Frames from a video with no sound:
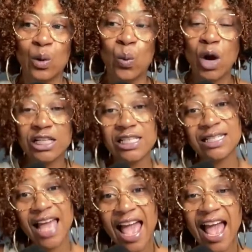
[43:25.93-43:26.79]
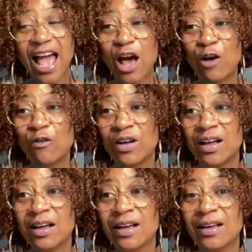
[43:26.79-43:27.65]
wants to have
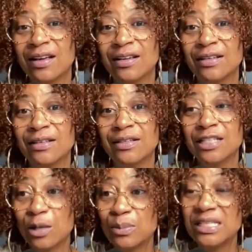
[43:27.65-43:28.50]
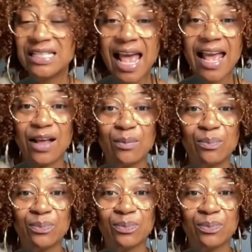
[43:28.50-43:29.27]
some say,